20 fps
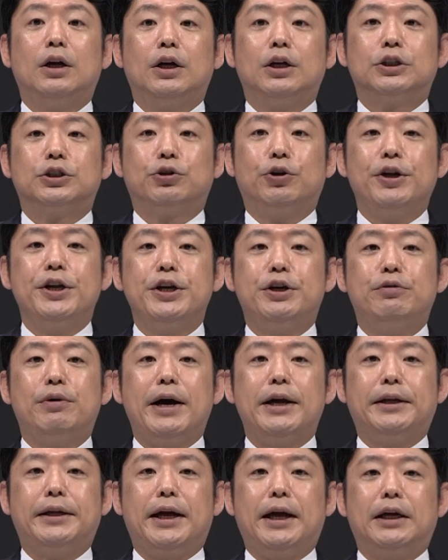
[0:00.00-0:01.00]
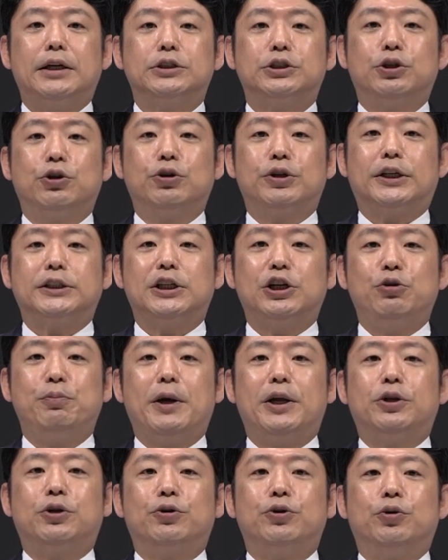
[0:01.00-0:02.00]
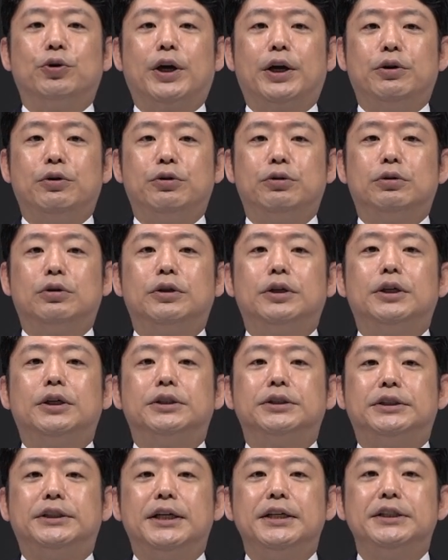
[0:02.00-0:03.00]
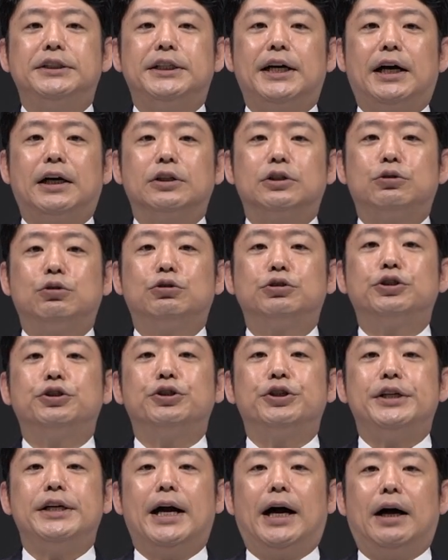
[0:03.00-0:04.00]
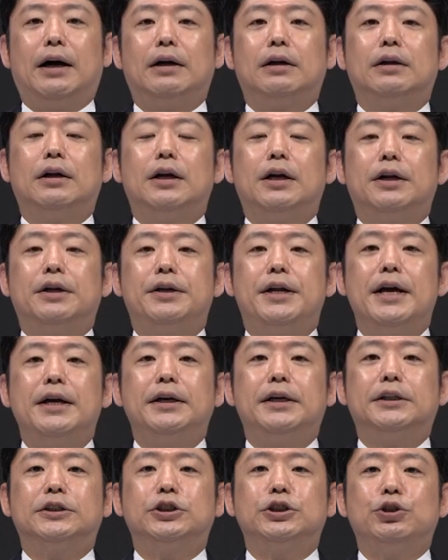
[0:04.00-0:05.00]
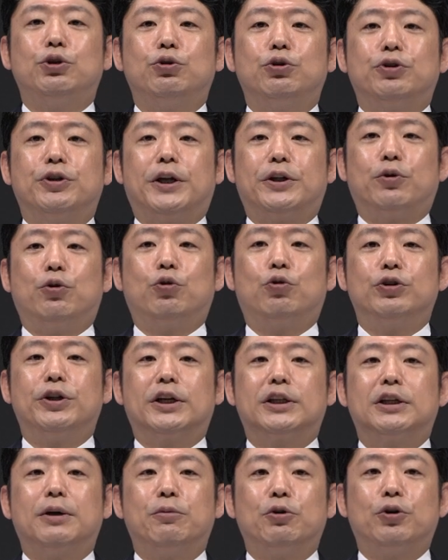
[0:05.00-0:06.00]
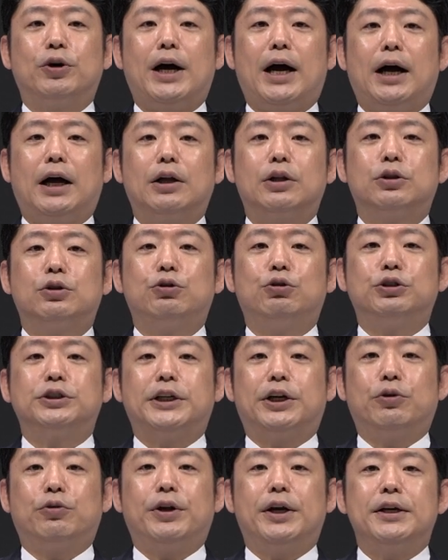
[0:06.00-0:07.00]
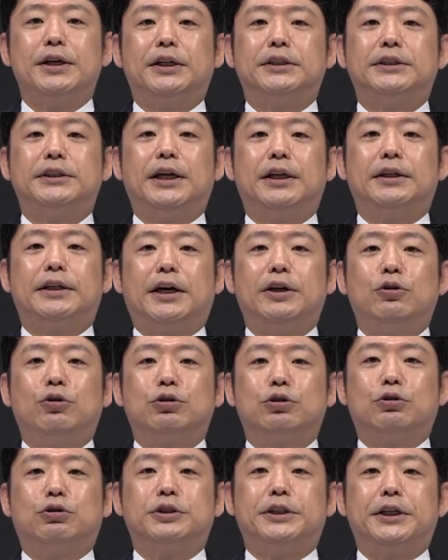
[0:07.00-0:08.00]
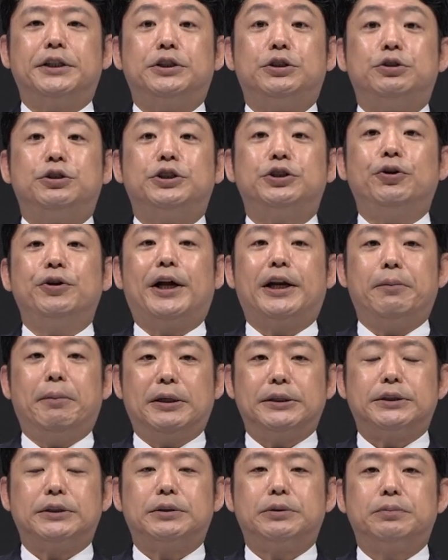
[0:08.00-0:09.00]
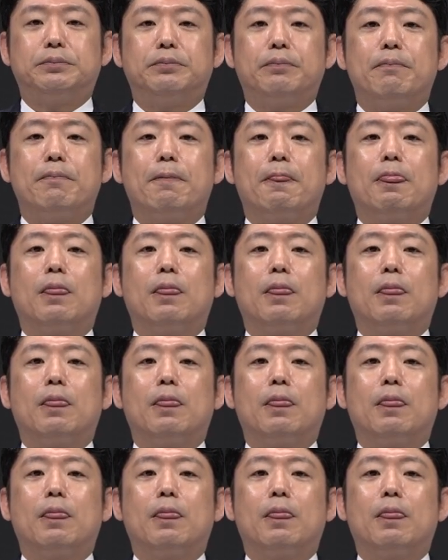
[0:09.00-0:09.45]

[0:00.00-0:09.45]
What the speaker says: In addition, company-wide common expenses and consolidation and eliminations fall under Other and Consolidation Eliminations.